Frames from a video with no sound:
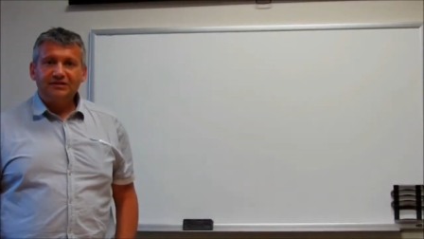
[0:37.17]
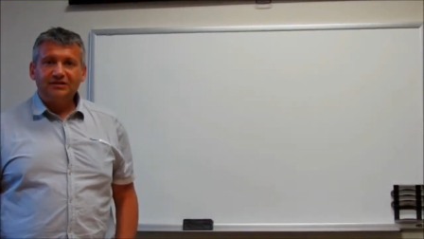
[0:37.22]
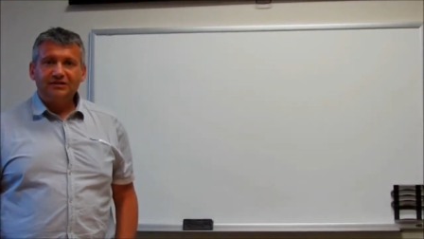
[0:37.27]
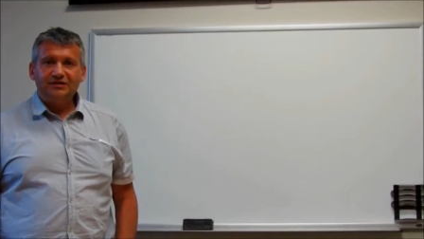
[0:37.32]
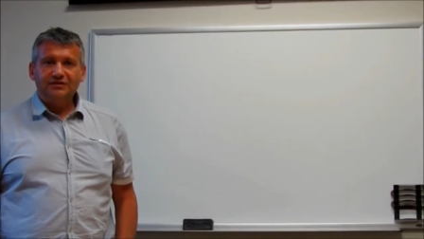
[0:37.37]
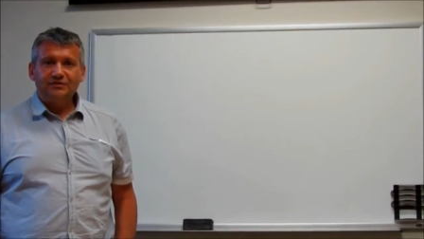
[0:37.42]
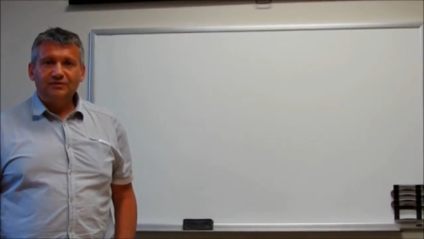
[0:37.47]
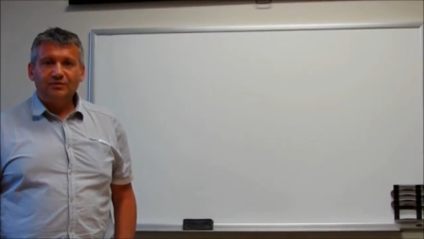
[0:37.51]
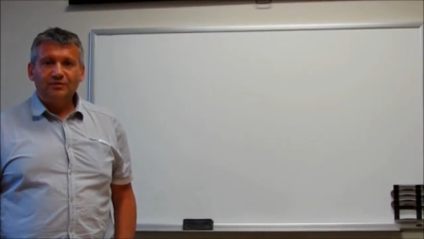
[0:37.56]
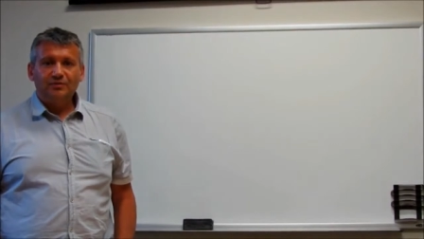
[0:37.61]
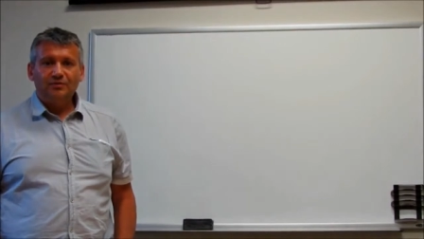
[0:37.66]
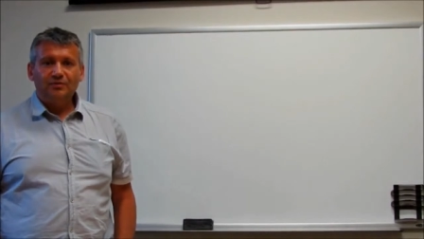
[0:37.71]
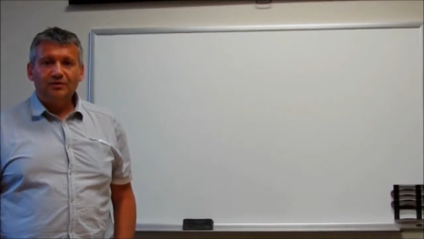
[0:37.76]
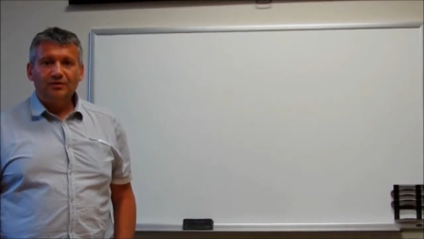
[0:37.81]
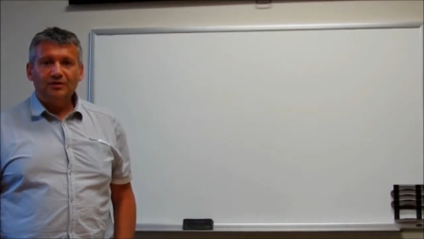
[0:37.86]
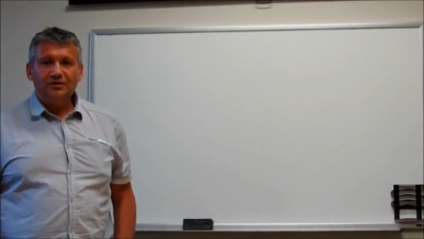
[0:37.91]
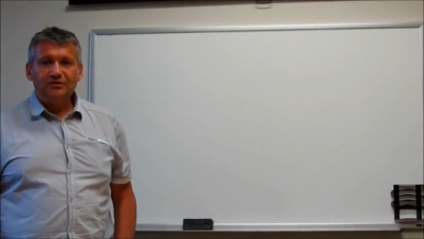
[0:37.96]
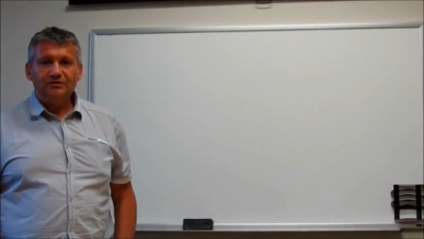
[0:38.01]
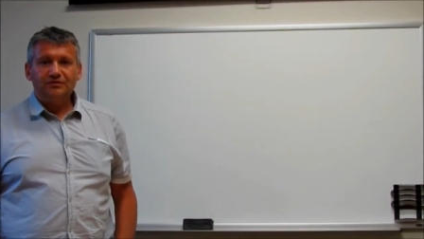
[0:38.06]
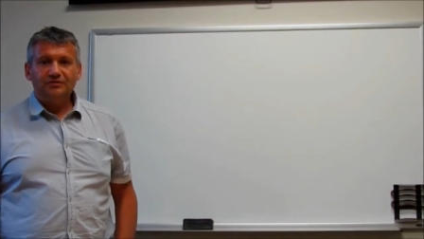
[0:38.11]
is we
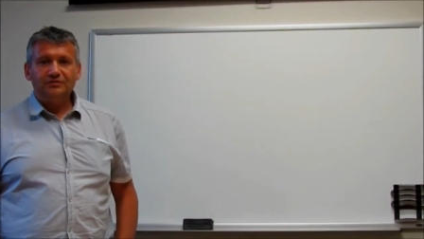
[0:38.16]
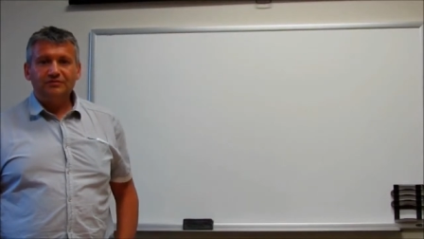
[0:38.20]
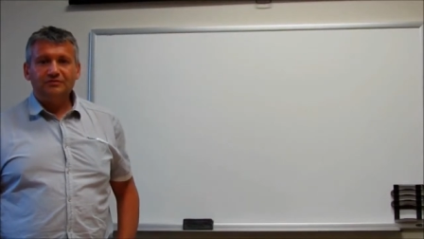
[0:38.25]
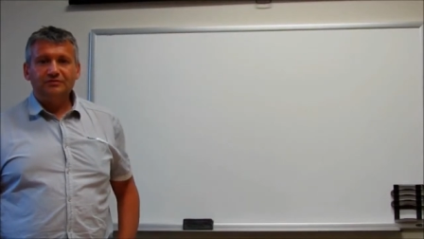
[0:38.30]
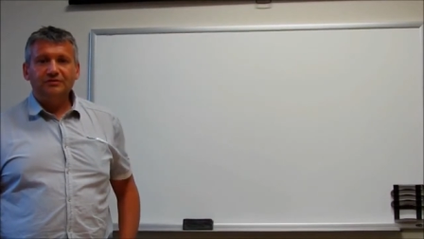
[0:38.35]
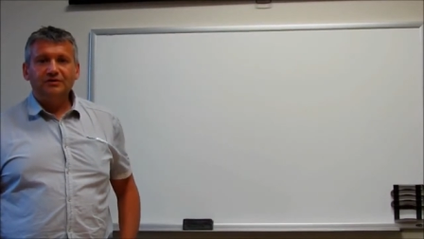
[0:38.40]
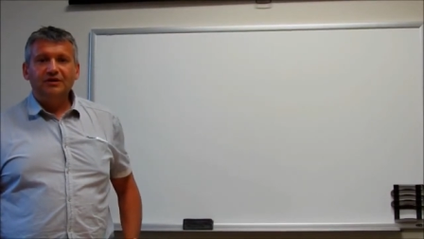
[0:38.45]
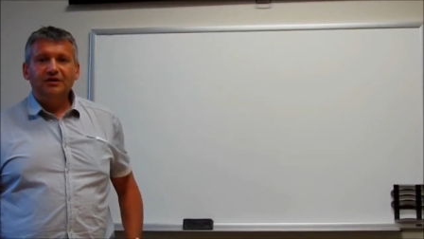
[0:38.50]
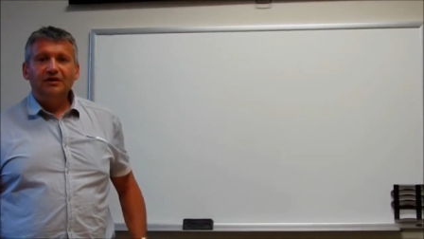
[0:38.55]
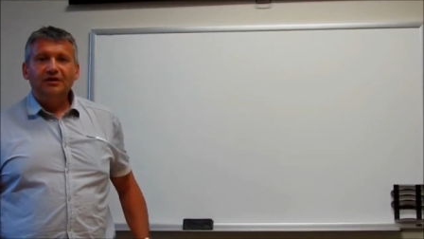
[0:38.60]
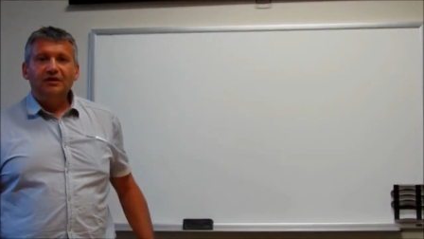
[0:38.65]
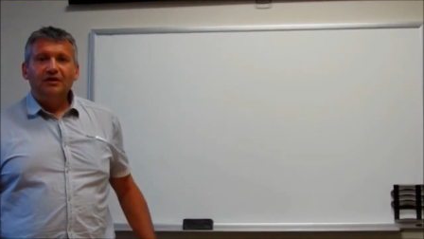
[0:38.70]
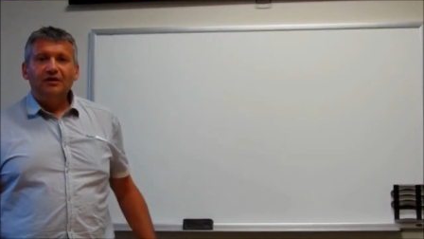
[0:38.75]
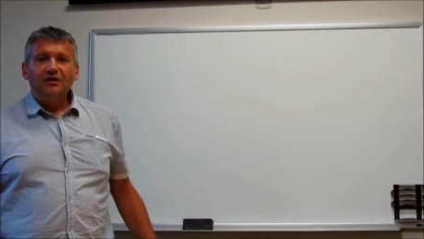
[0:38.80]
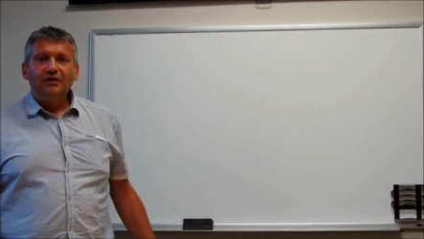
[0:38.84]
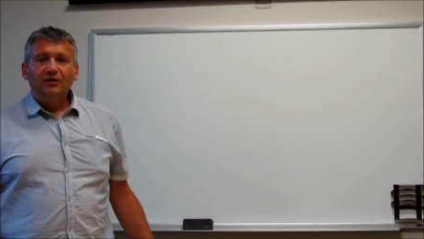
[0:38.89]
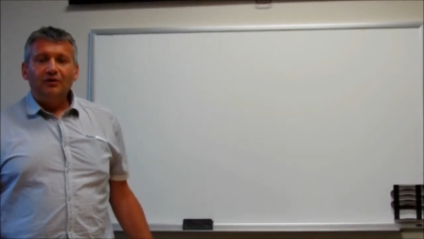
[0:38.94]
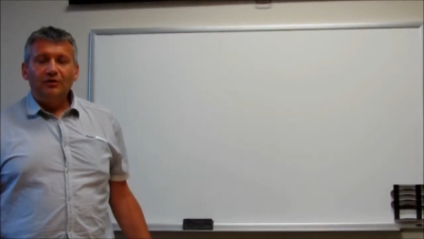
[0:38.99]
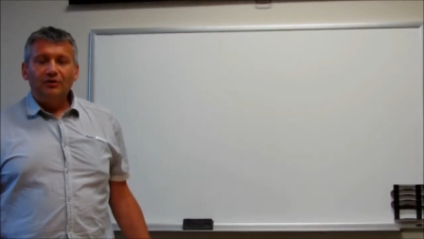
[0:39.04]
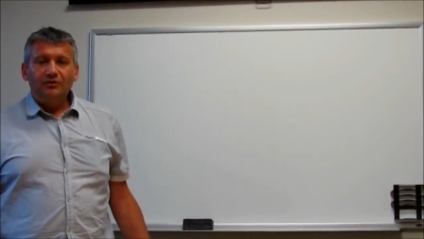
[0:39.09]
want to
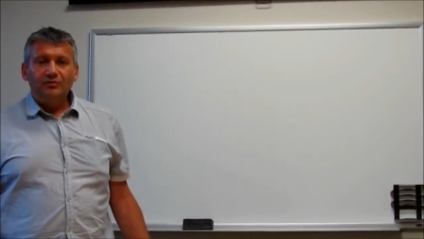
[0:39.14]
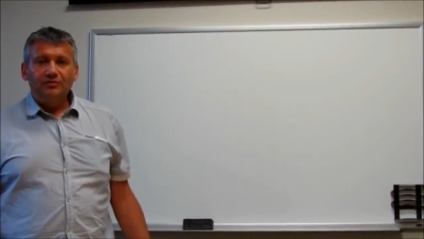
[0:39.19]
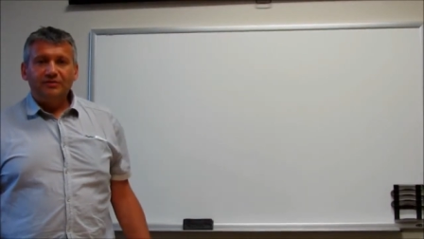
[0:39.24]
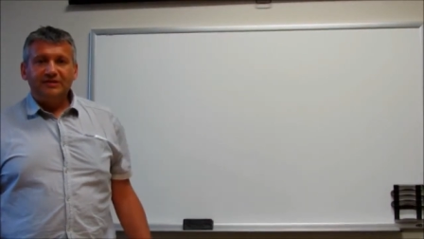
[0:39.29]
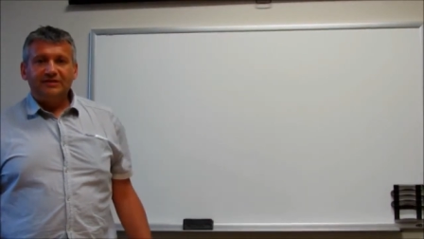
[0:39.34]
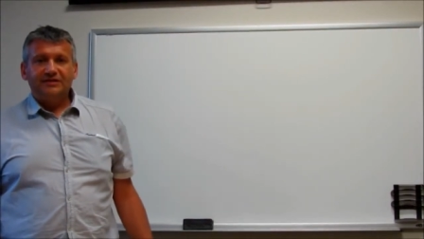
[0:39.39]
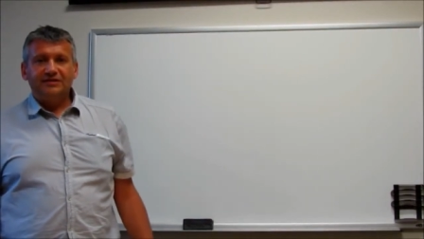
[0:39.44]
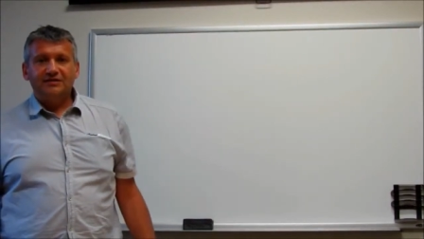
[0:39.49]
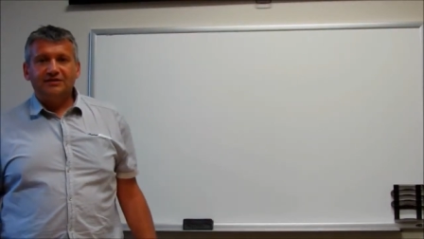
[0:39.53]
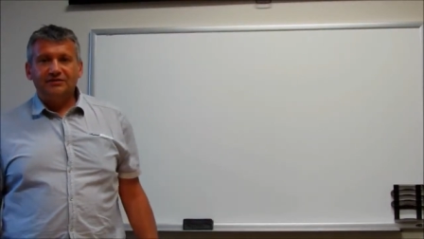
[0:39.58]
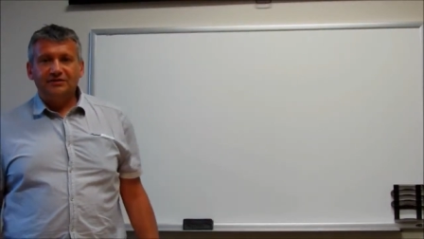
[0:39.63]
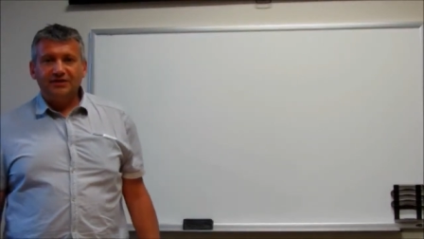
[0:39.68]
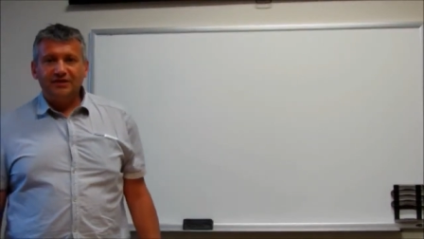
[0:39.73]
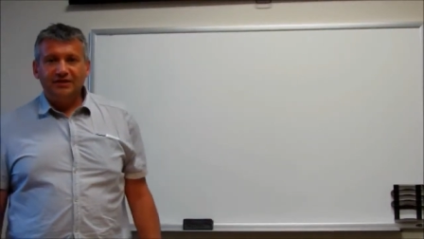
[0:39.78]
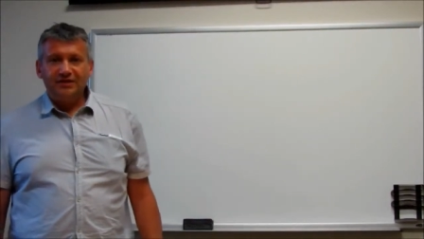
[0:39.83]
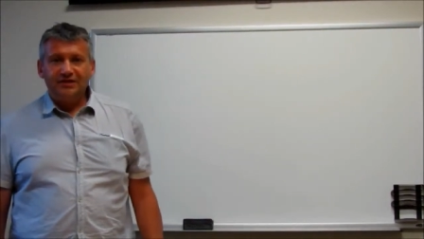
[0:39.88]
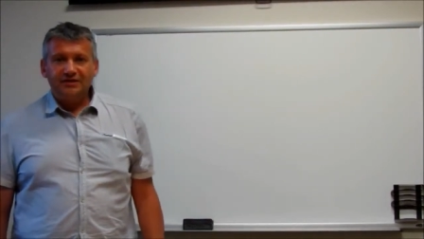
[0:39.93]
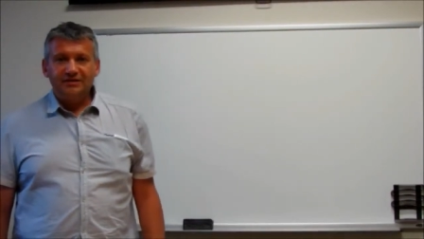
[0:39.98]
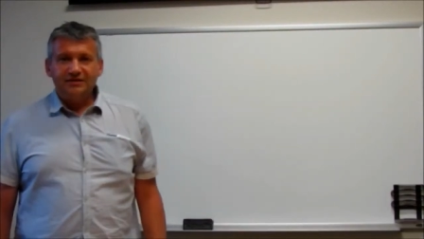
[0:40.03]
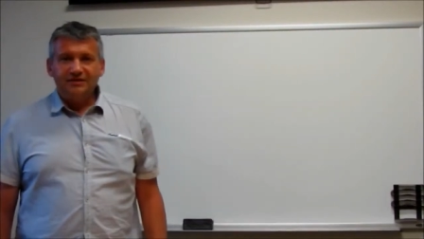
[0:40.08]
always
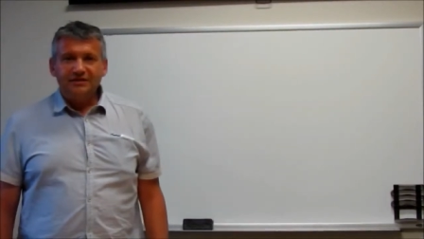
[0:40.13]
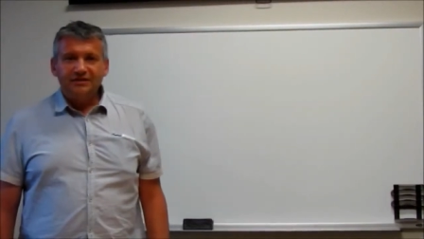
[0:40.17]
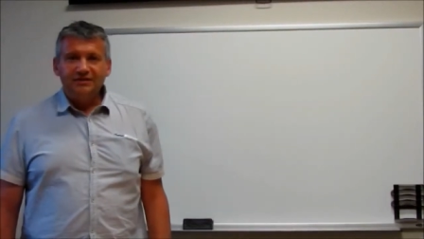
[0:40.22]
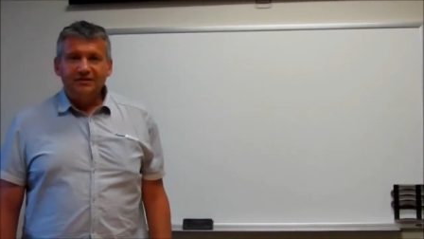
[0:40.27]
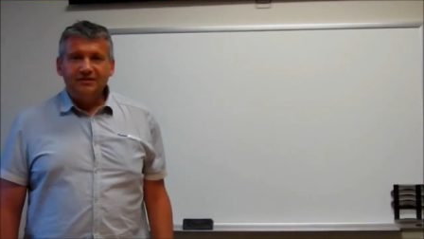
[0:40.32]
connect